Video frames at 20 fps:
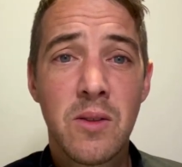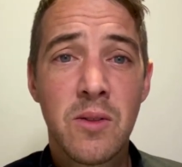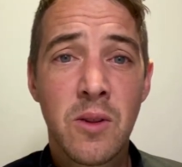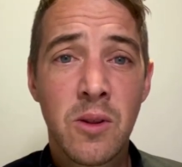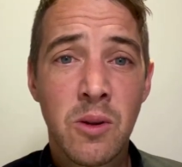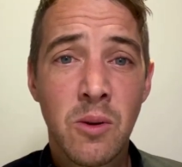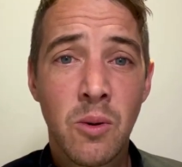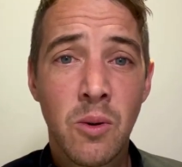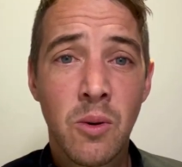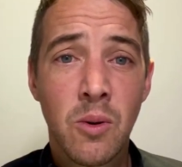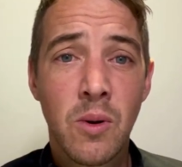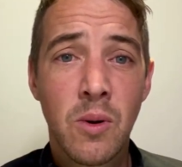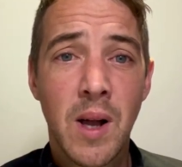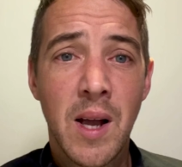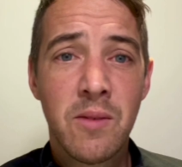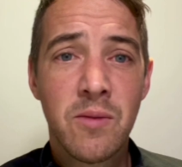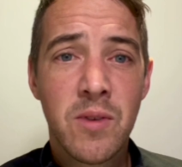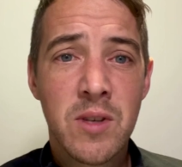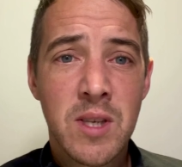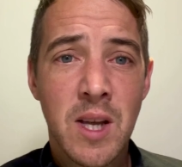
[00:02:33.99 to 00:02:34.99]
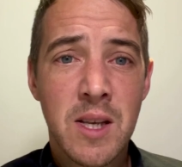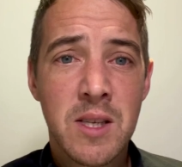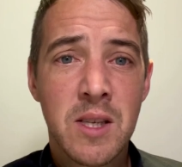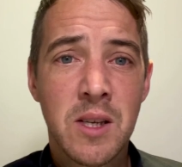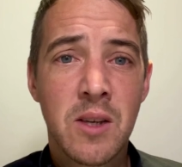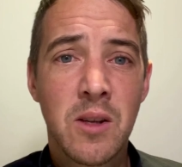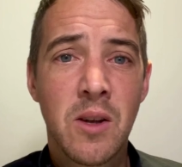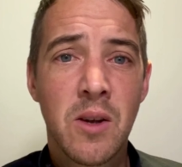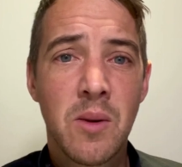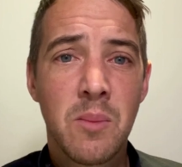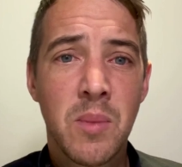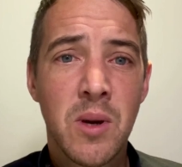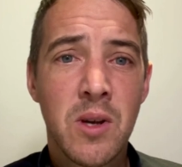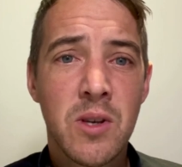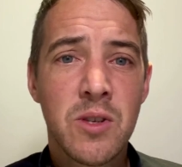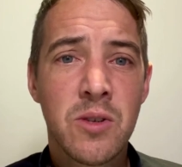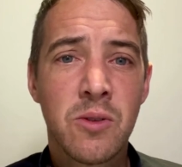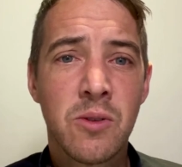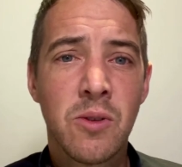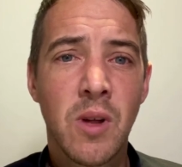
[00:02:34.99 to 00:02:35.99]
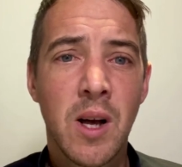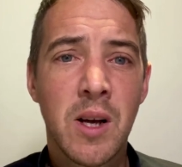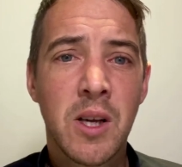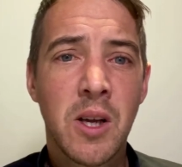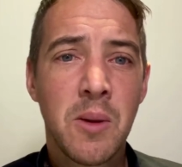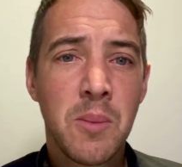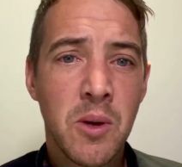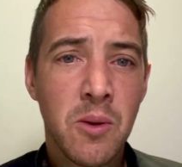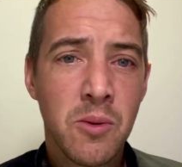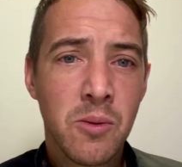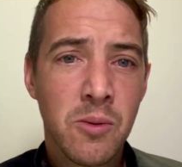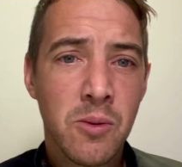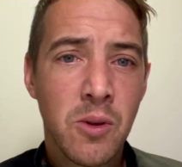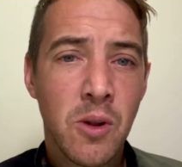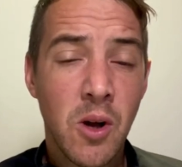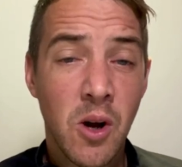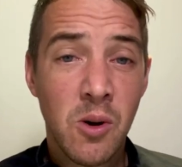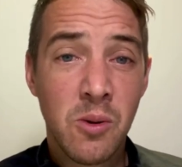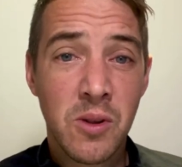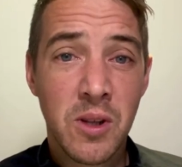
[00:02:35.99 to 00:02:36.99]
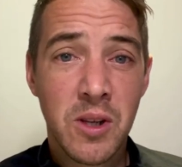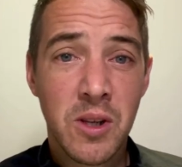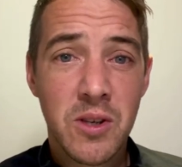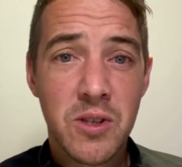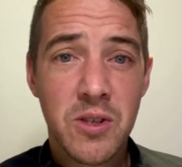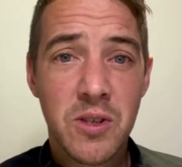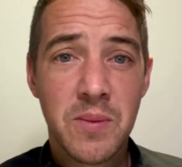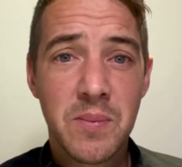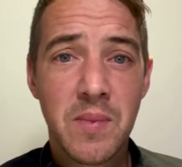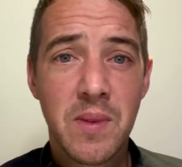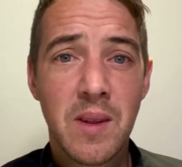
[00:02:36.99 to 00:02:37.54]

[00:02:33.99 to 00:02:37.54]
The law, emphasising personal and communal holiness,